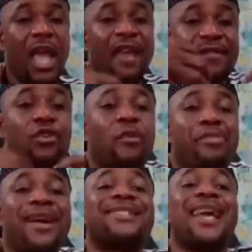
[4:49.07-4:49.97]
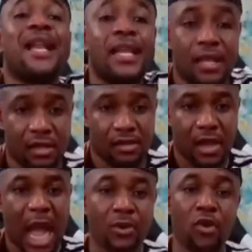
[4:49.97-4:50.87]
And you know, batane,
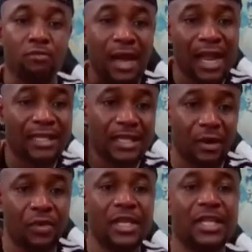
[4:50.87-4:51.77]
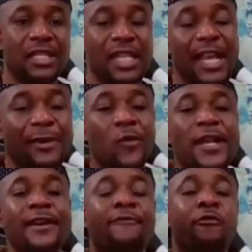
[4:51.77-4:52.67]
I don't baladian wins, ye
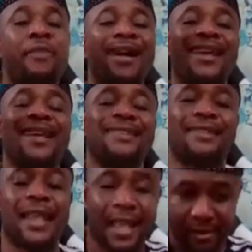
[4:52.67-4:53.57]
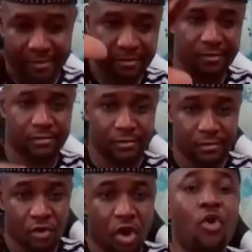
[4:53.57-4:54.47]
queen and one barre say.
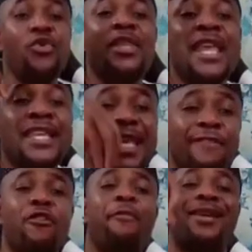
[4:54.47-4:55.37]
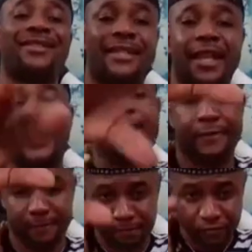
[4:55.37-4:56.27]
Oh, we ye game on basse.
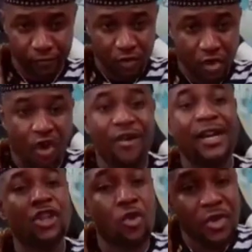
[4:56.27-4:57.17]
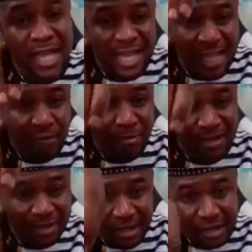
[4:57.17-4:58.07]
Oh, I know we ye game
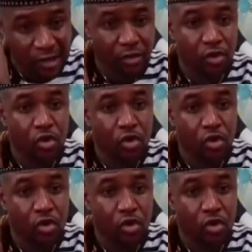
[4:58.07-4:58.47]
basse.